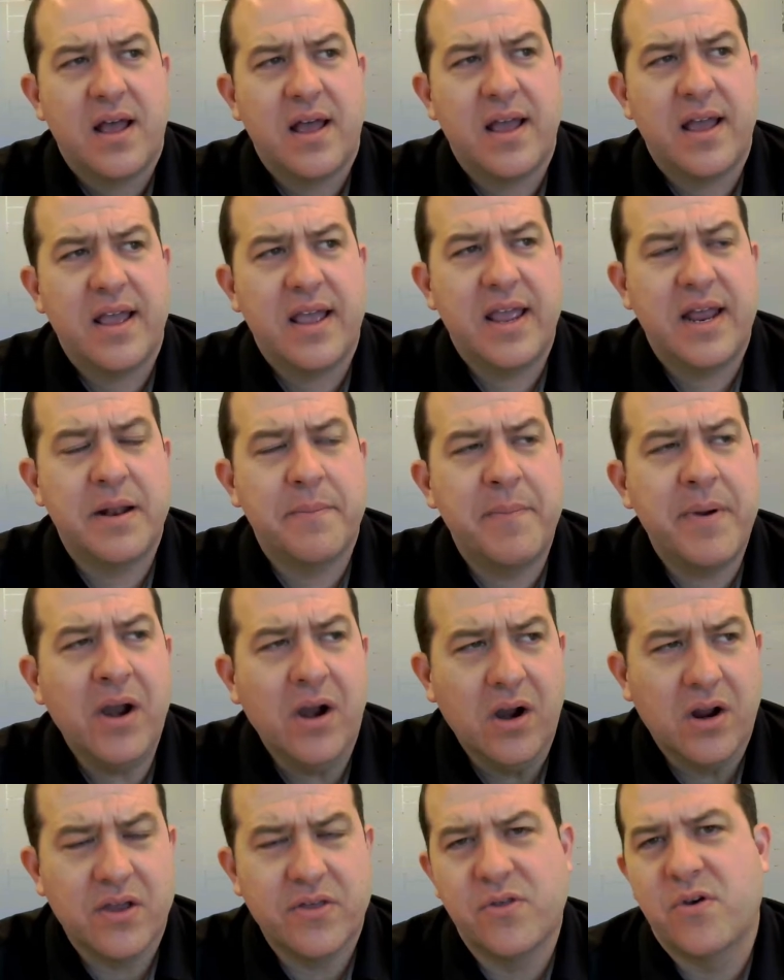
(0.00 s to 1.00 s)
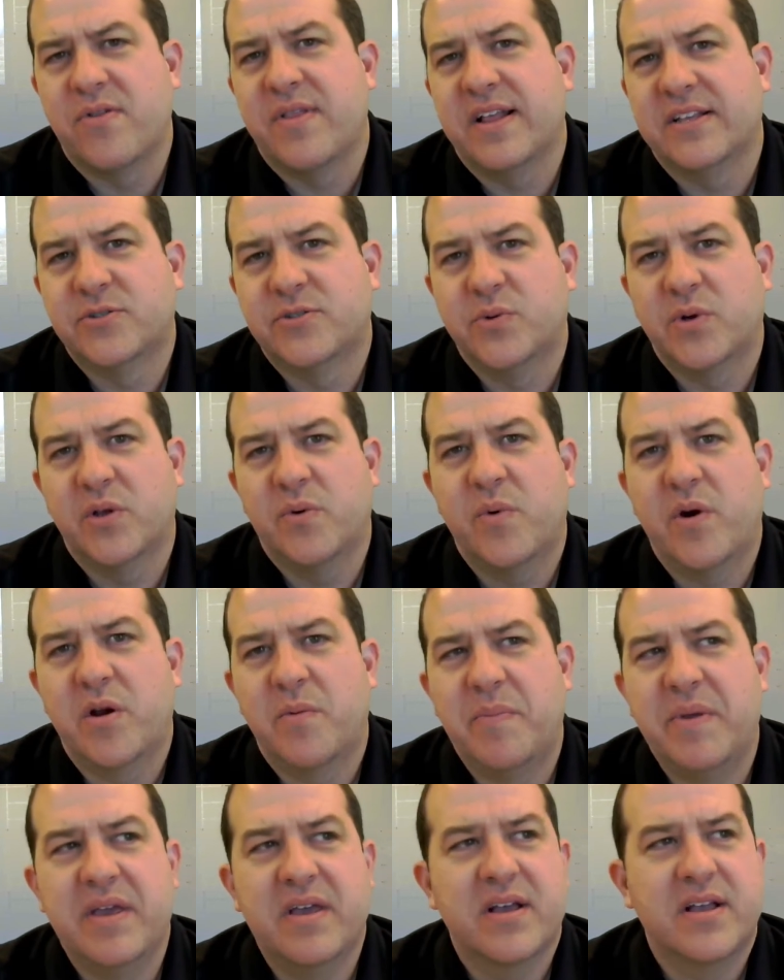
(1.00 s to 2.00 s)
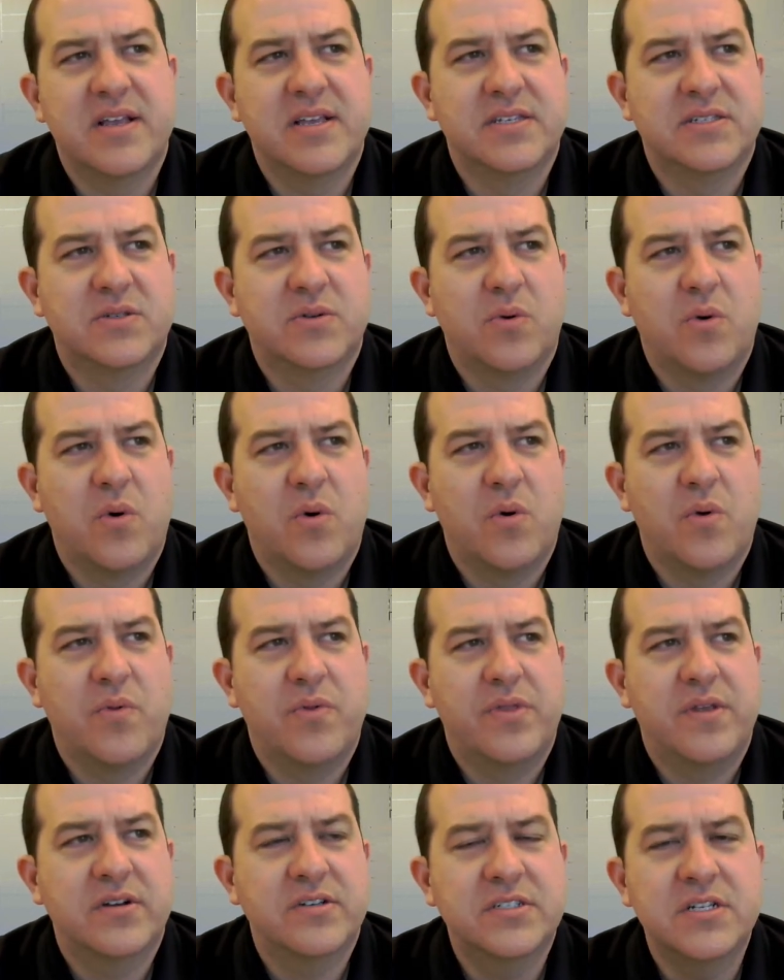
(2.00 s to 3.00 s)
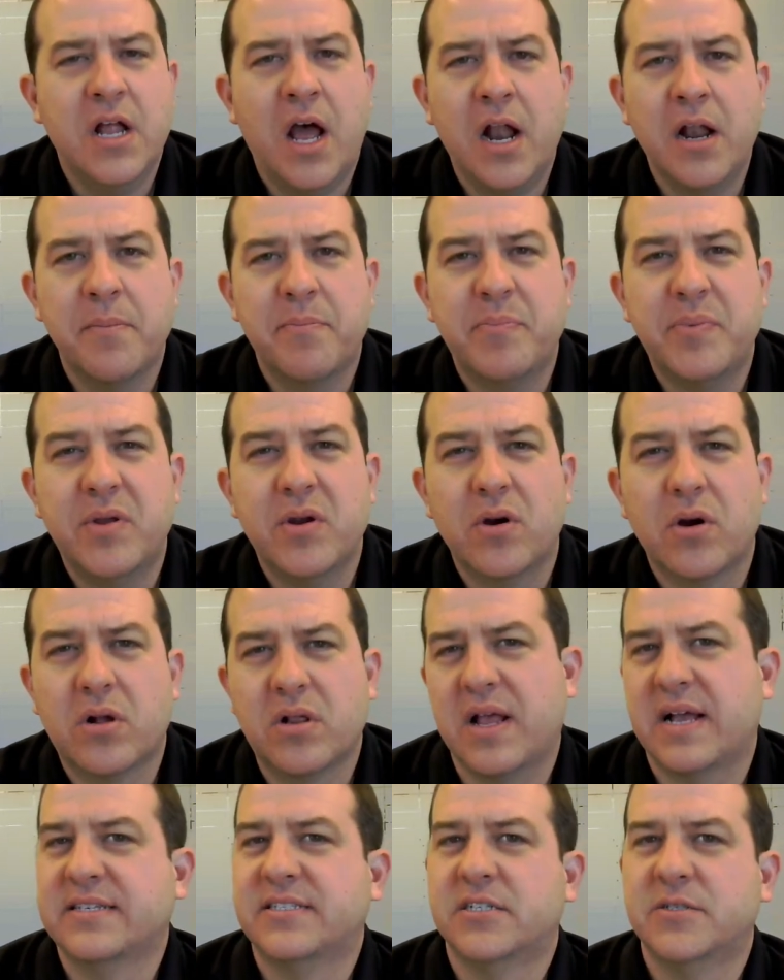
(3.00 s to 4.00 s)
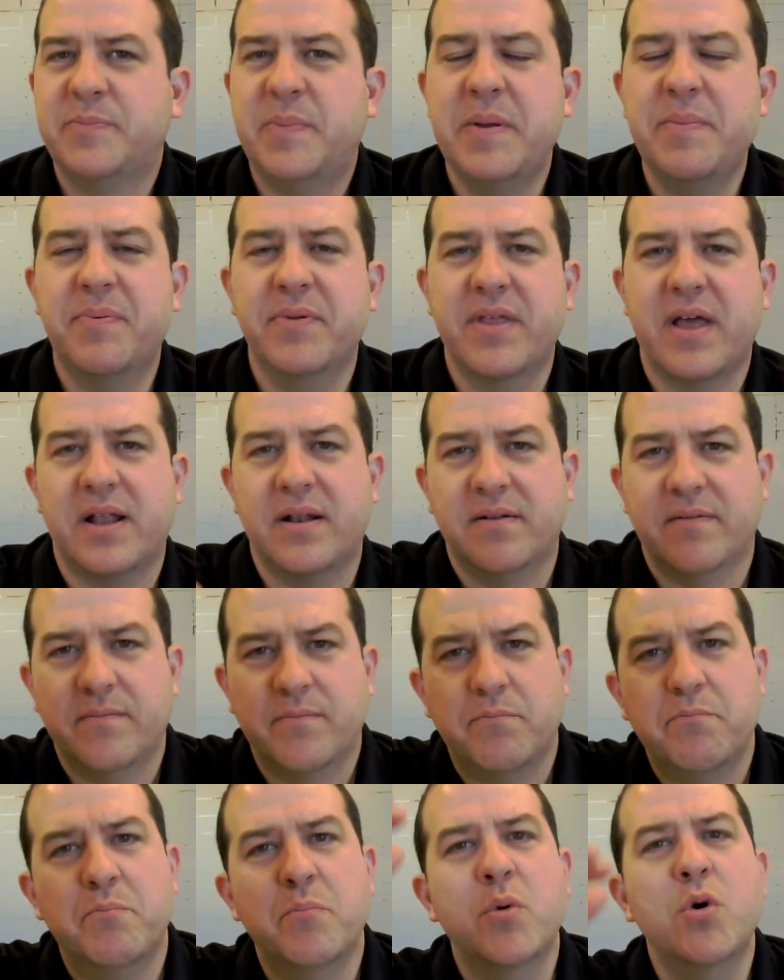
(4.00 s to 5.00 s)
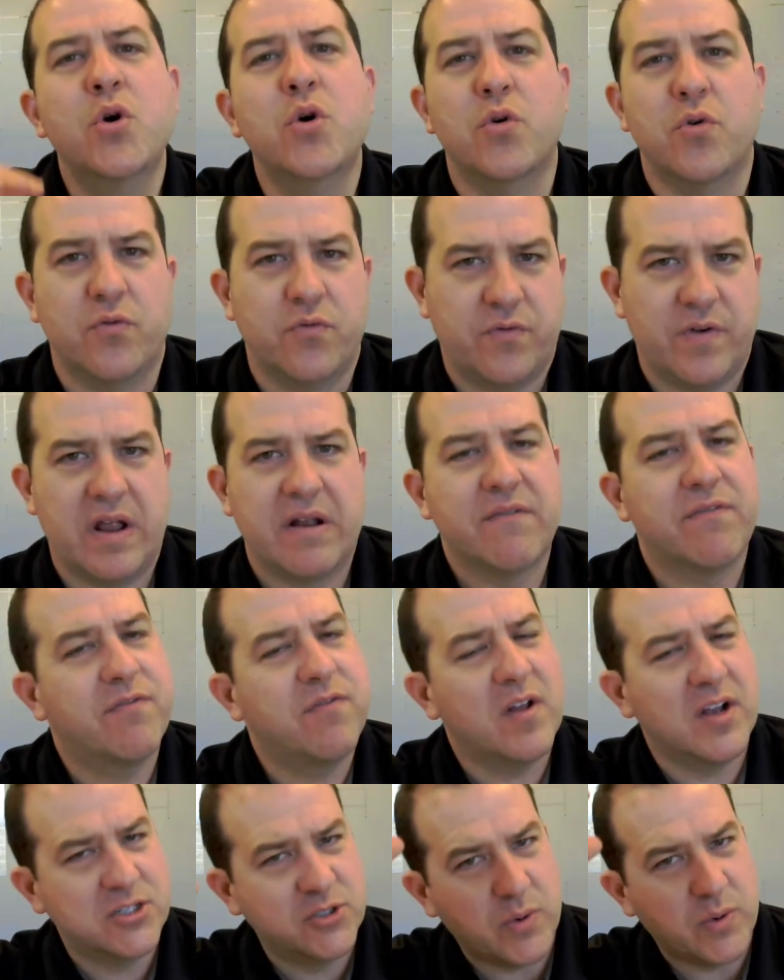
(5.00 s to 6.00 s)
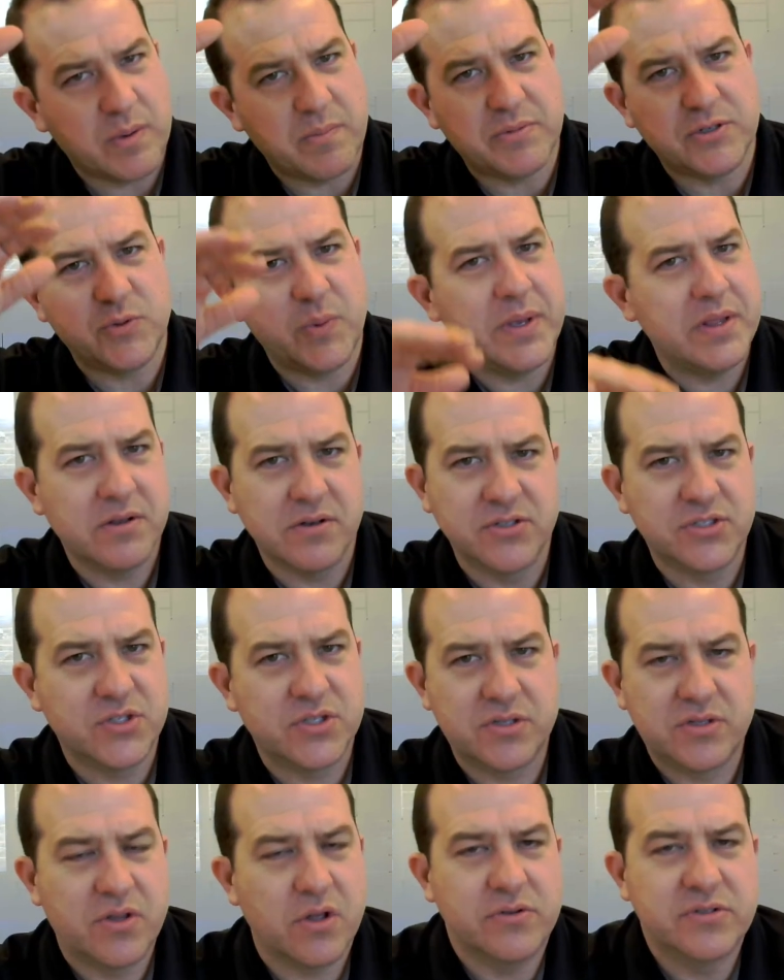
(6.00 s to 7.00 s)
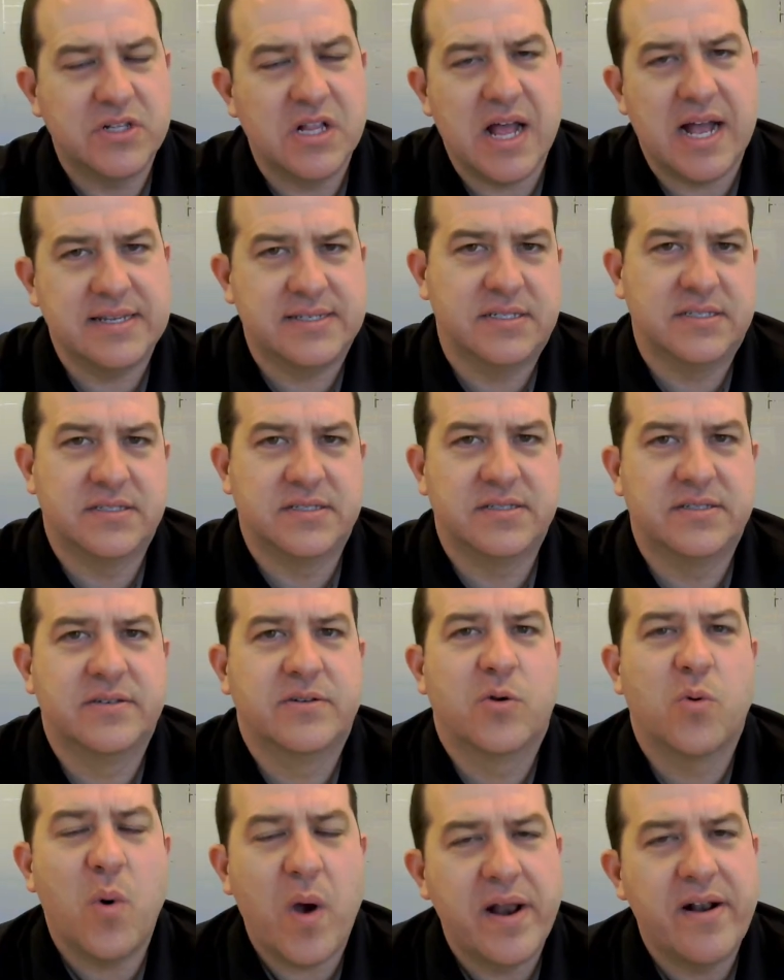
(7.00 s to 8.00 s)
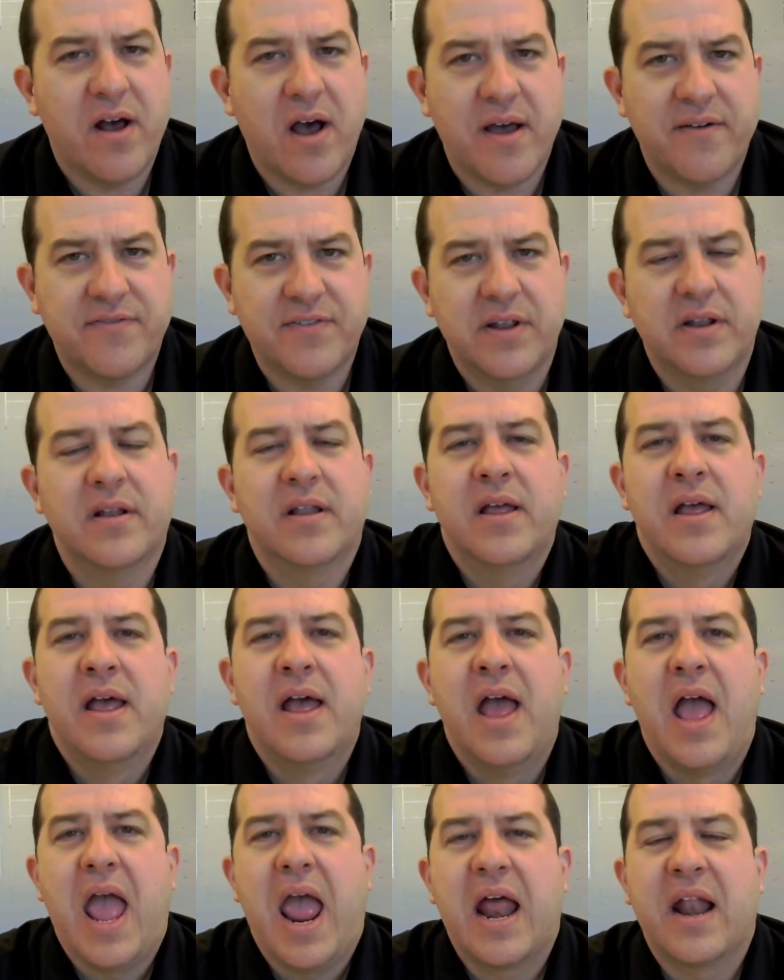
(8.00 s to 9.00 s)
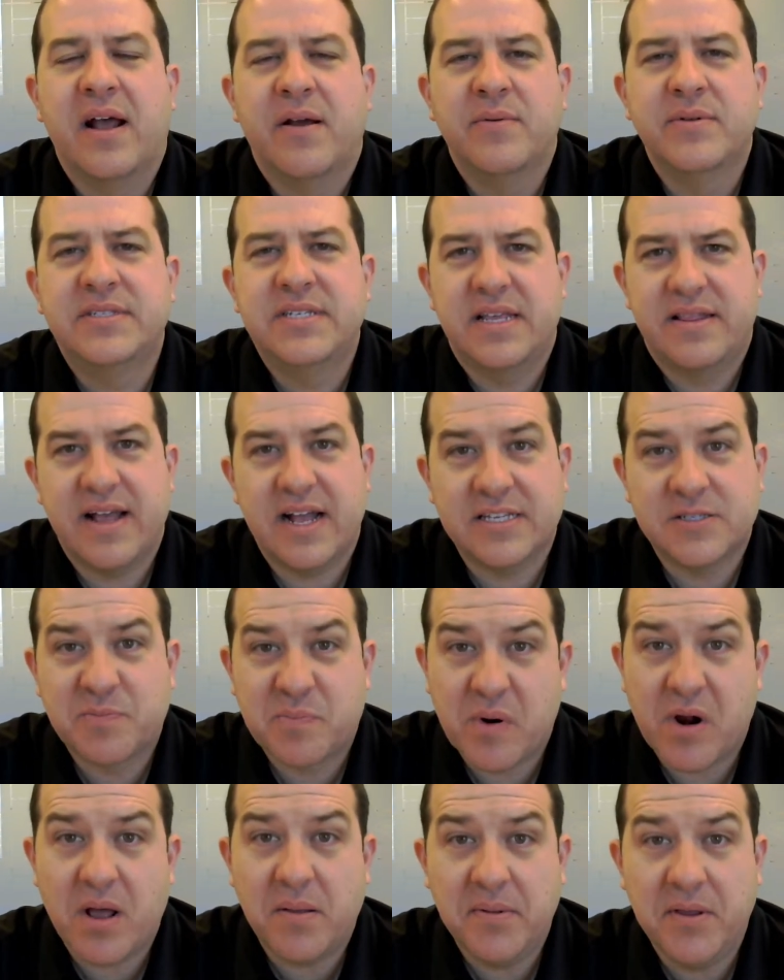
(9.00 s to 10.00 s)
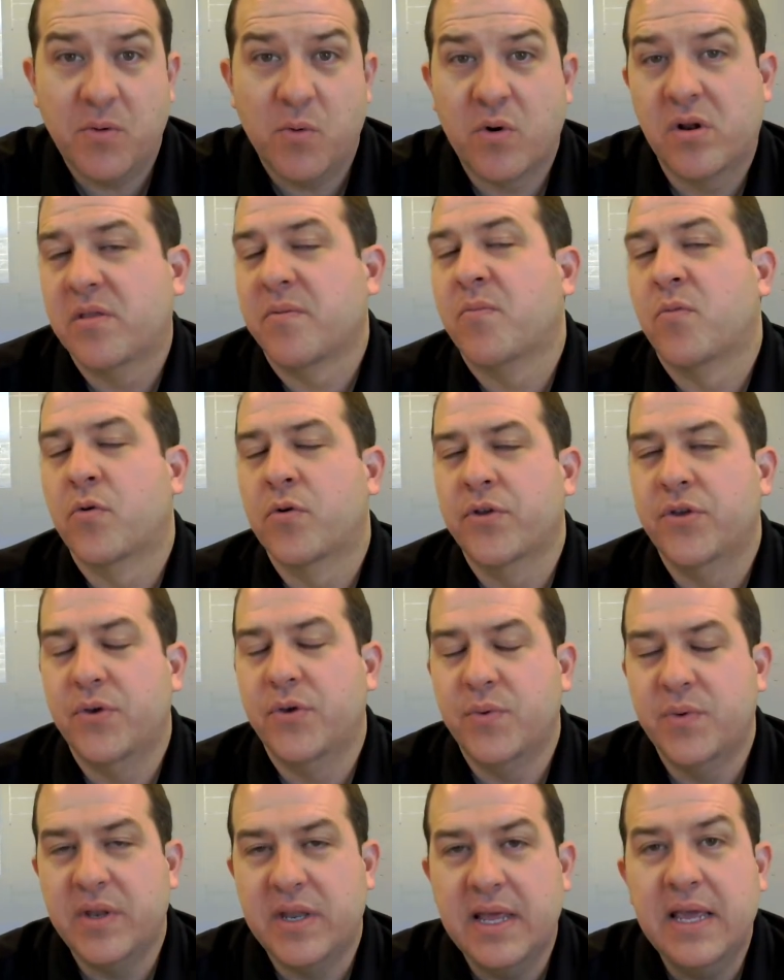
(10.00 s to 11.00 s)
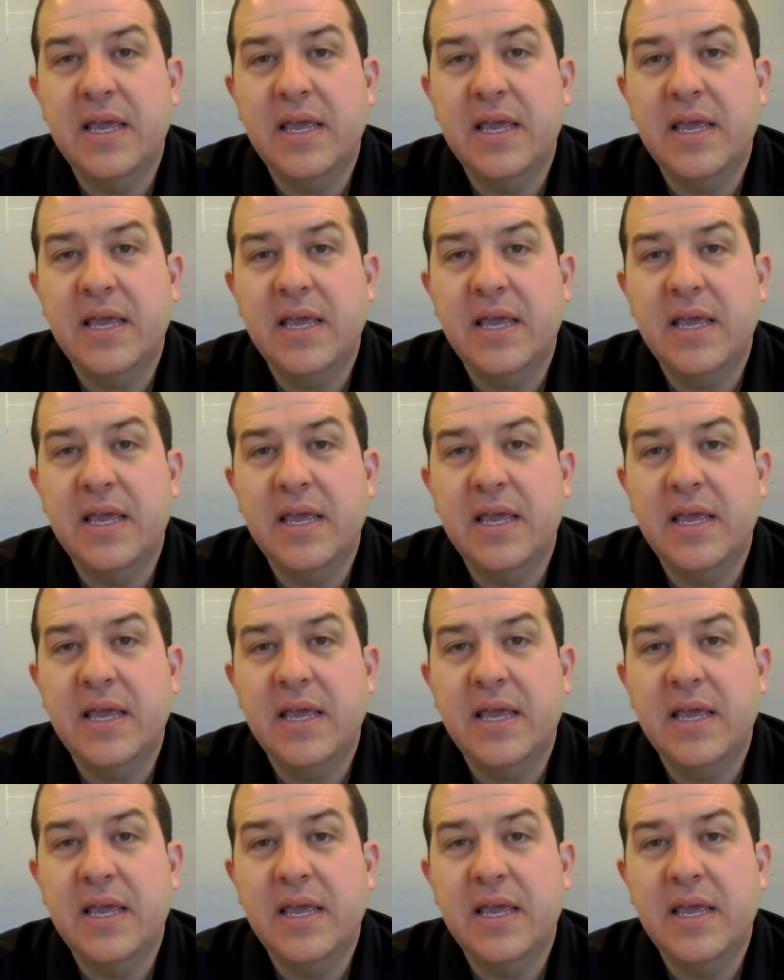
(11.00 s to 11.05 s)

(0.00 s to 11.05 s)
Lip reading: in America, though, that's really weird because there's not a pure class. There's people that move and fluctuate between those classes quite often. And I would say that's probably one of the more unique